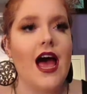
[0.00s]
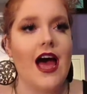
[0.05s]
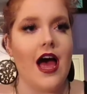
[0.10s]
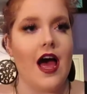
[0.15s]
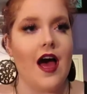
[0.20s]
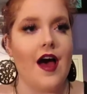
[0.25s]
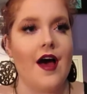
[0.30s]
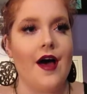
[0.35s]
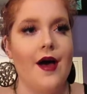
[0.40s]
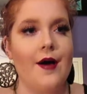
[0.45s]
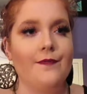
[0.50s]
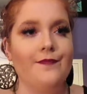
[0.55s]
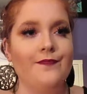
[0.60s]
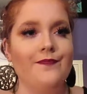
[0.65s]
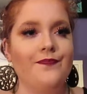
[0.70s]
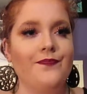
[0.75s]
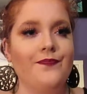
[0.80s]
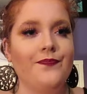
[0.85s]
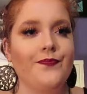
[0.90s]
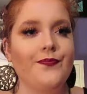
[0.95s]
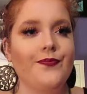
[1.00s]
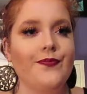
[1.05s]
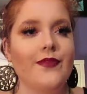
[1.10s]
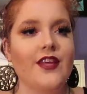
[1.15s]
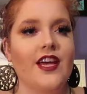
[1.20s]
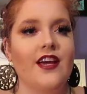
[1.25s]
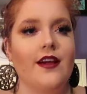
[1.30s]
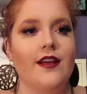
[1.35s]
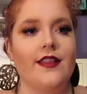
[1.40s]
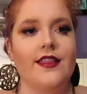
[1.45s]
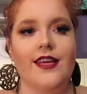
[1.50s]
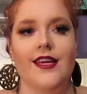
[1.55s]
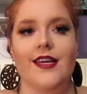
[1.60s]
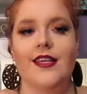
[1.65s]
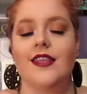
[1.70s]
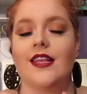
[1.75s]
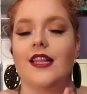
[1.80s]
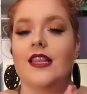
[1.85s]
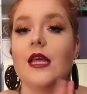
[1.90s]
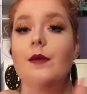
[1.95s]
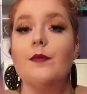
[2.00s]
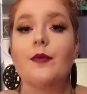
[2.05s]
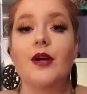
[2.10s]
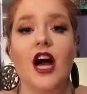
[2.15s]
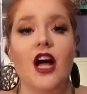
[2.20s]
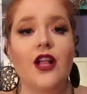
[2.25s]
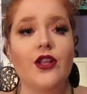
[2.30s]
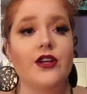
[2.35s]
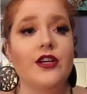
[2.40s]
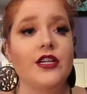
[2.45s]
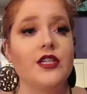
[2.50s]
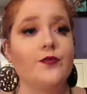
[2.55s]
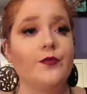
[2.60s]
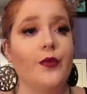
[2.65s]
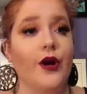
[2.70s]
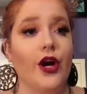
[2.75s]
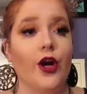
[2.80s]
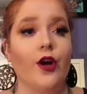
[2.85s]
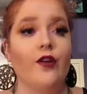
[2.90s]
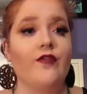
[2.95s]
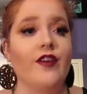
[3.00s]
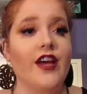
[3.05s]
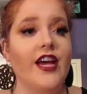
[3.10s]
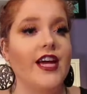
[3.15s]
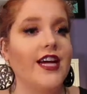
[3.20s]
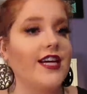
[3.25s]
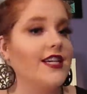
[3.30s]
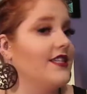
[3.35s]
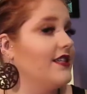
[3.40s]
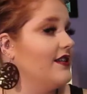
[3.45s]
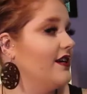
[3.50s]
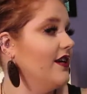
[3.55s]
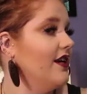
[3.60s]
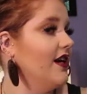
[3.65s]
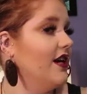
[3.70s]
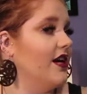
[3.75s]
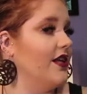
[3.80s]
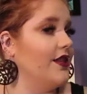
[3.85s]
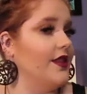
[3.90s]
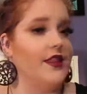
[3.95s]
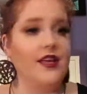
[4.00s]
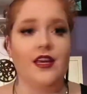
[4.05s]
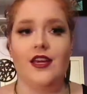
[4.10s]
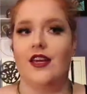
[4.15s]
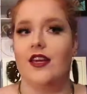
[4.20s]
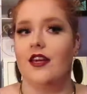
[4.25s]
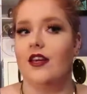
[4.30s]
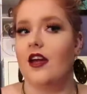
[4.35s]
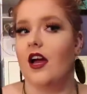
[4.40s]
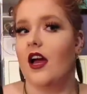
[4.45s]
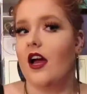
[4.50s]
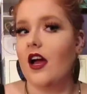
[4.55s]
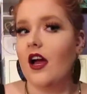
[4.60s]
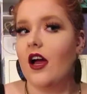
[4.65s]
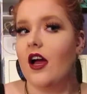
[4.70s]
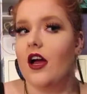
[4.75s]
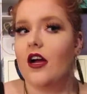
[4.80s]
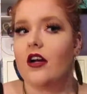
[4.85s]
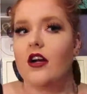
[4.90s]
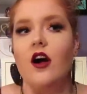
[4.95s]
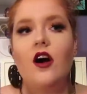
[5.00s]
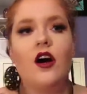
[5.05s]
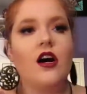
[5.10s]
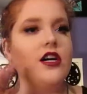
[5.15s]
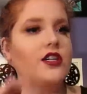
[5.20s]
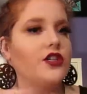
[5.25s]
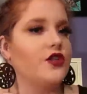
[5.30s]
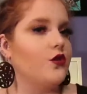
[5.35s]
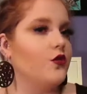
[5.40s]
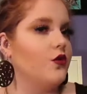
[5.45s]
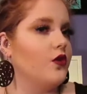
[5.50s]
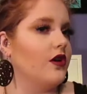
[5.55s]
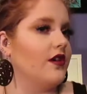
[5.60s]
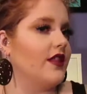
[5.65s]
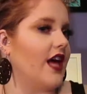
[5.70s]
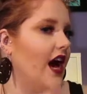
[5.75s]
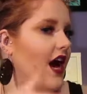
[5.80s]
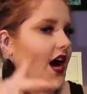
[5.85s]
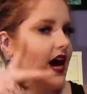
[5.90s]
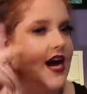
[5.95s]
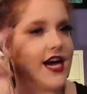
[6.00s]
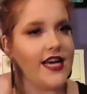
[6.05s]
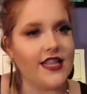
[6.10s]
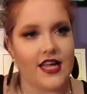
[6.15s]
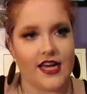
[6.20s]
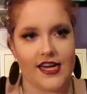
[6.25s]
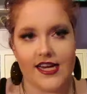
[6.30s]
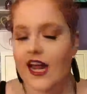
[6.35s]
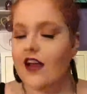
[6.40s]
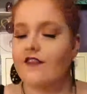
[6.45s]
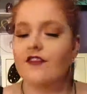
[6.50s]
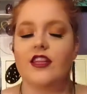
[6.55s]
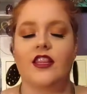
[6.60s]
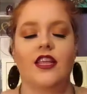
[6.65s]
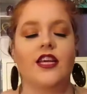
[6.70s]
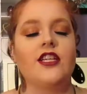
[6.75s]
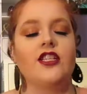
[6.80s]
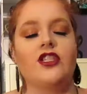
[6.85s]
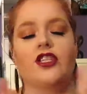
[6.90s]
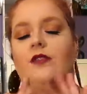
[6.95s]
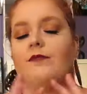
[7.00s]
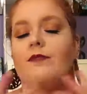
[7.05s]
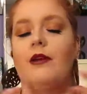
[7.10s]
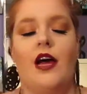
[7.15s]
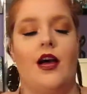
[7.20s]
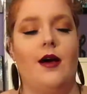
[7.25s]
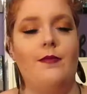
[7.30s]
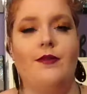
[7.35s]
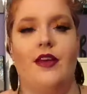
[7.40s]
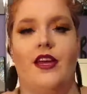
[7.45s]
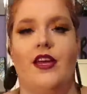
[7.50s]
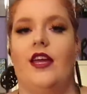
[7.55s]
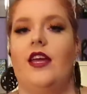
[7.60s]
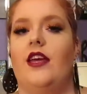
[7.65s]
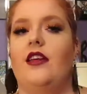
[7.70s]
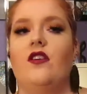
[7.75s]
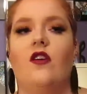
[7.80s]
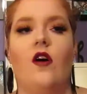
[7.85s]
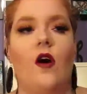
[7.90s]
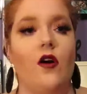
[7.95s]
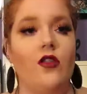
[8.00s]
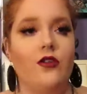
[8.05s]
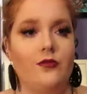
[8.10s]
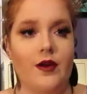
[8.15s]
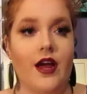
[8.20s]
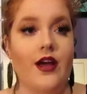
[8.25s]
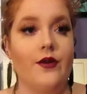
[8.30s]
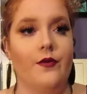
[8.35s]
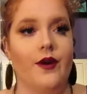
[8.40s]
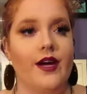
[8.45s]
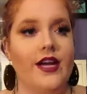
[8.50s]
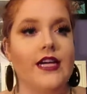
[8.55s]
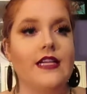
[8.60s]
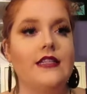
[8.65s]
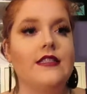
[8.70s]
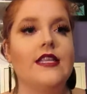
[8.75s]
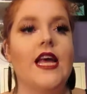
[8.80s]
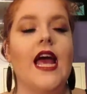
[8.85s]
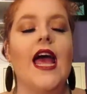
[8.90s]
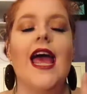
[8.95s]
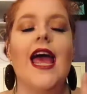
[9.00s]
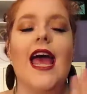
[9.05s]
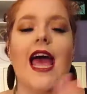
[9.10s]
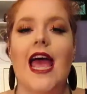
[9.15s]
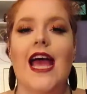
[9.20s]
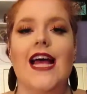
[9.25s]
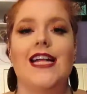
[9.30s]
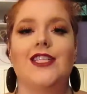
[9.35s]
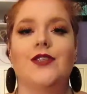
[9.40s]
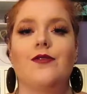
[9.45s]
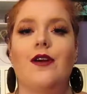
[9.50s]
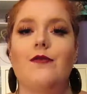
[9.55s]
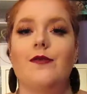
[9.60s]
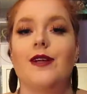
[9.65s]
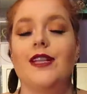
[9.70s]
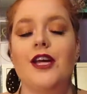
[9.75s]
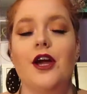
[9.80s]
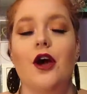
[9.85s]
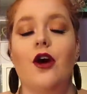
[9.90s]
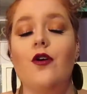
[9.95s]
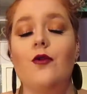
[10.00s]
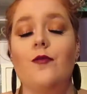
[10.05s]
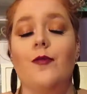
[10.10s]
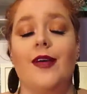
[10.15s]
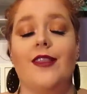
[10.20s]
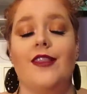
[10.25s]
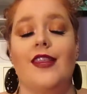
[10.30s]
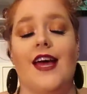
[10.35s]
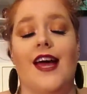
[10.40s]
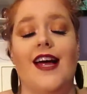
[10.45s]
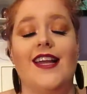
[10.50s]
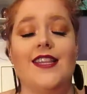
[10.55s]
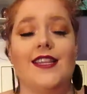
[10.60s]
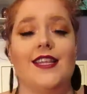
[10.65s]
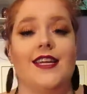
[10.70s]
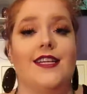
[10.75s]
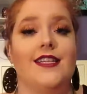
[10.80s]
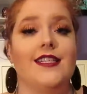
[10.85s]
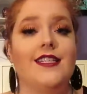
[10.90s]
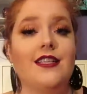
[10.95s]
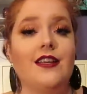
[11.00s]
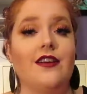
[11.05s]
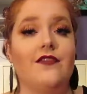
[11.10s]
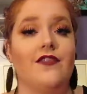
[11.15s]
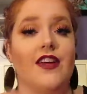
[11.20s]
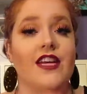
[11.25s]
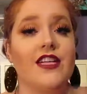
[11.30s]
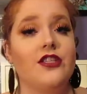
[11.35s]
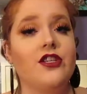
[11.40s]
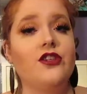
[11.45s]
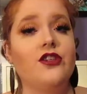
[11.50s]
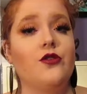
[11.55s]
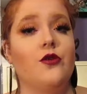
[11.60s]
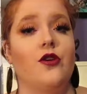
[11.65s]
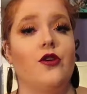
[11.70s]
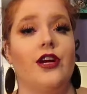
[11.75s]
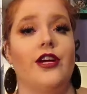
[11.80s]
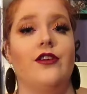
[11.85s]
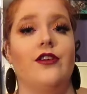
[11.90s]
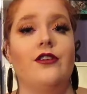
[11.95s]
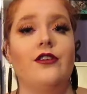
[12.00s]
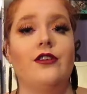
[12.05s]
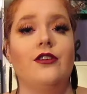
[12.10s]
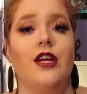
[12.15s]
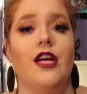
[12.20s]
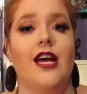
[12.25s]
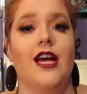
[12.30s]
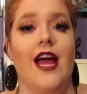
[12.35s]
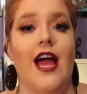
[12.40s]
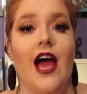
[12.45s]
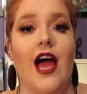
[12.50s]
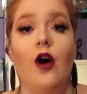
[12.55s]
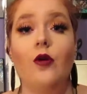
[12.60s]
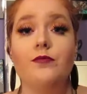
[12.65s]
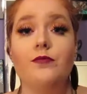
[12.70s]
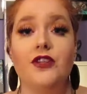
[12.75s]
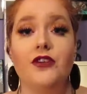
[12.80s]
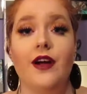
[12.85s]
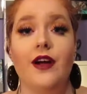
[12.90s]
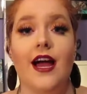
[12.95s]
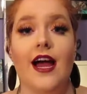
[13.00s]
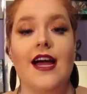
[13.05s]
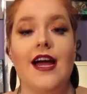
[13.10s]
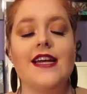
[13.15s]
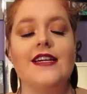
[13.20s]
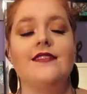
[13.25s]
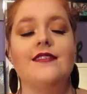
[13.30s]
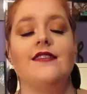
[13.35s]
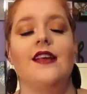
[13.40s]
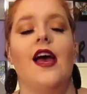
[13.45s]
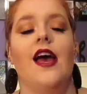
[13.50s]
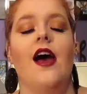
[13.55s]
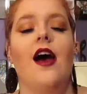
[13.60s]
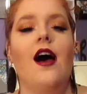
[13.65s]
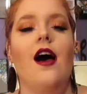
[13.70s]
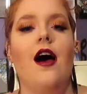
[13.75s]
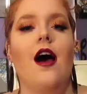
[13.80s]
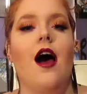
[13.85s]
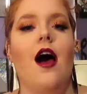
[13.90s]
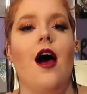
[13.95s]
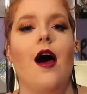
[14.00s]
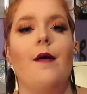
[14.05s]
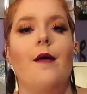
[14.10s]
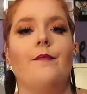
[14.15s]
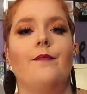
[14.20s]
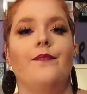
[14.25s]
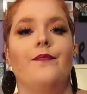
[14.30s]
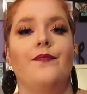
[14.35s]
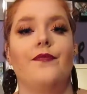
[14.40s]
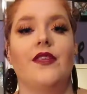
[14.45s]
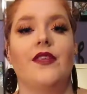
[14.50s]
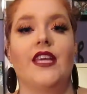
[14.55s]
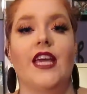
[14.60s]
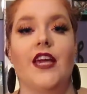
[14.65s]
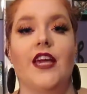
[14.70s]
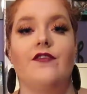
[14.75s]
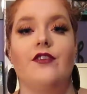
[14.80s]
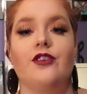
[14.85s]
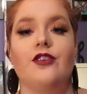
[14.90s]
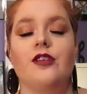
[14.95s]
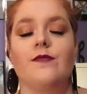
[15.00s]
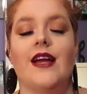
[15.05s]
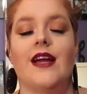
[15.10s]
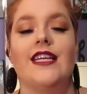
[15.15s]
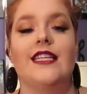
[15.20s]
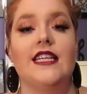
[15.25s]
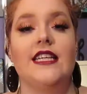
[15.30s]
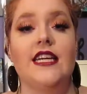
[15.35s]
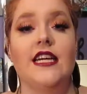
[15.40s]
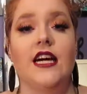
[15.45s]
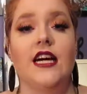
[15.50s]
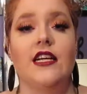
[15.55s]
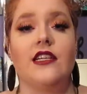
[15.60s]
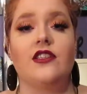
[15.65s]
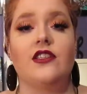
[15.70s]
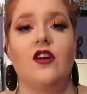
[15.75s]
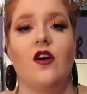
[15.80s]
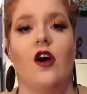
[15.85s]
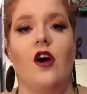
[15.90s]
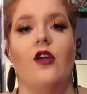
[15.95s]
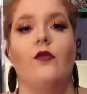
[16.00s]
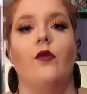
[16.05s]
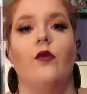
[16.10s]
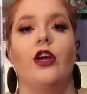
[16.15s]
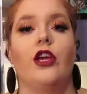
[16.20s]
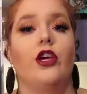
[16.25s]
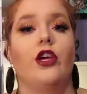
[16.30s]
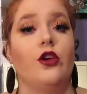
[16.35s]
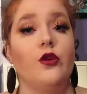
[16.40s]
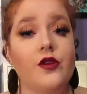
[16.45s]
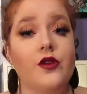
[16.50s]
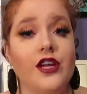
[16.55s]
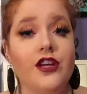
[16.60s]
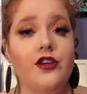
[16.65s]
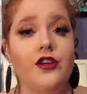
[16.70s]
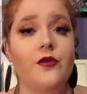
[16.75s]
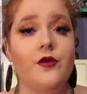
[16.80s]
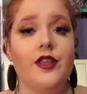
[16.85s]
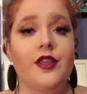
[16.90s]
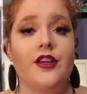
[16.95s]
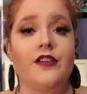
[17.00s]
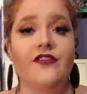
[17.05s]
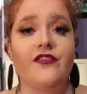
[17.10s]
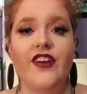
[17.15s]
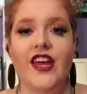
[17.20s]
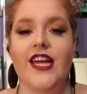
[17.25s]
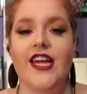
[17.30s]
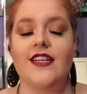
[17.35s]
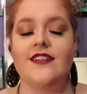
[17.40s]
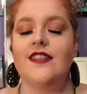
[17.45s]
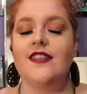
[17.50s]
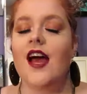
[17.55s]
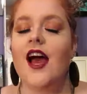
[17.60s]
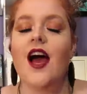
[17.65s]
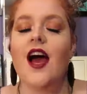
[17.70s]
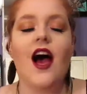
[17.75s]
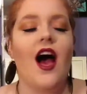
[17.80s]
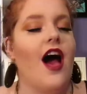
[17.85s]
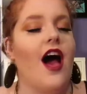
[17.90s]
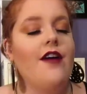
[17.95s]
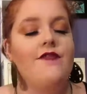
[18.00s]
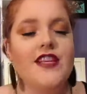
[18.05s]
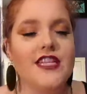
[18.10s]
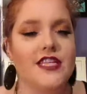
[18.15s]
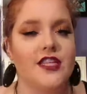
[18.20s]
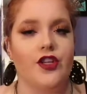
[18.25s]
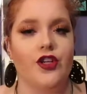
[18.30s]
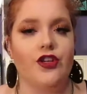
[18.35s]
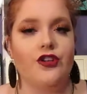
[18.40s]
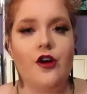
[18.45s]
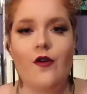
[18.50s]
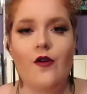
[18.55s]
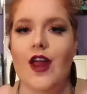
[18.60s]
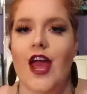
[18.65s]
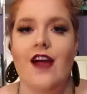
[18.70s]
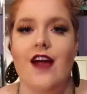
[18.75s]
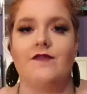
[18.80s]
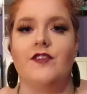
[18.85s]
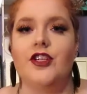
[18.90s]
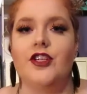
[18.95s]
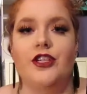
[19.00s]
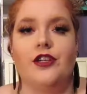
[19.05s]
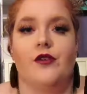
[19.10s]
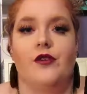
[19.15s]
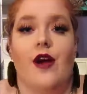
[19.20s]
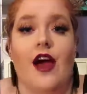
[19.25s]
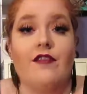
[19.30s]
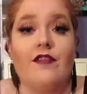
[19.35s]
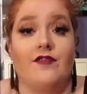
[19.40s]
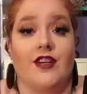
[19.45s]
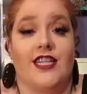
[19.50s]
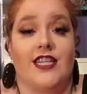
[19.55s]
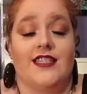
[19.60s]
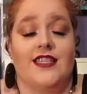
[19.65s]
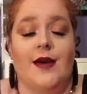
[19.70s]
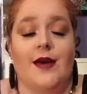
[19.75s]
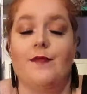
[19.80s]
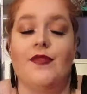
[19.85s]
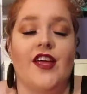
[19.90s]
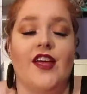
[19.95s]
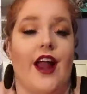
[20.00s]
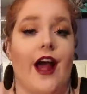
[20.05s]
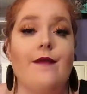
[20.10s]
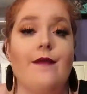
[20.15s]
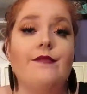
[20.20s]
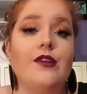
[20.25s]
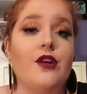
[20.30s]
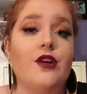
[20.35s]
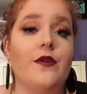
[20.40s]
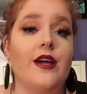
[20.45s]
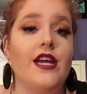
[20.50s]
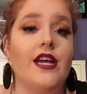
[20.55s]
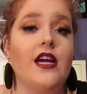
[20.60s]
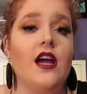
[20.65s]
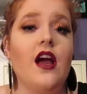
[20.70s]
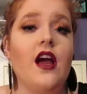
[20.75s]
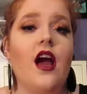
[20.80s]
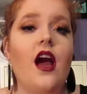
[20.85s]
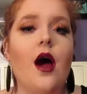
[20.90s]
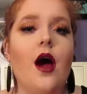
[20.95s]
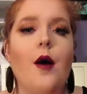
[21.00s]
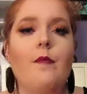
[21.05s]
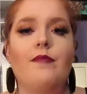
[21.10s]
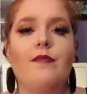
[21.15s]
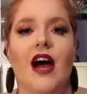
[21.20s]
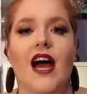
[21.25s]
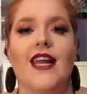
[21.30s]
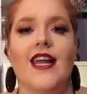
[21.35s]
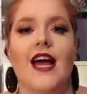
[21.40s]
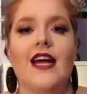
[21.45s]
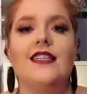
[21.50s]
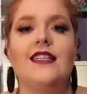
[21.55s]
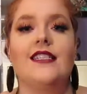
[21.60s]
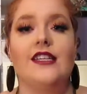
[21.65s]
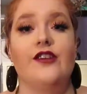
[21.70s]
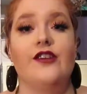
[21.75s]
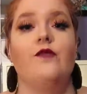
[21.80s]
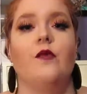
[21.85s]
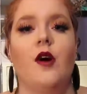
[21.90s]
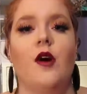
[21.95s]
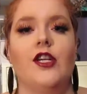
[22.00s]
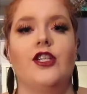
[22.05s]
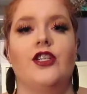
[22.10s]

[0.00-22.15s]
I think the lip color is perfect. The contour, the highlight, everything is just popping in all the right ways. And so I really hope that this face tutorial helped you guys, gave you some ideas on what you can do with your face. Obviously you don't have to do every step that I'm doing, but I did want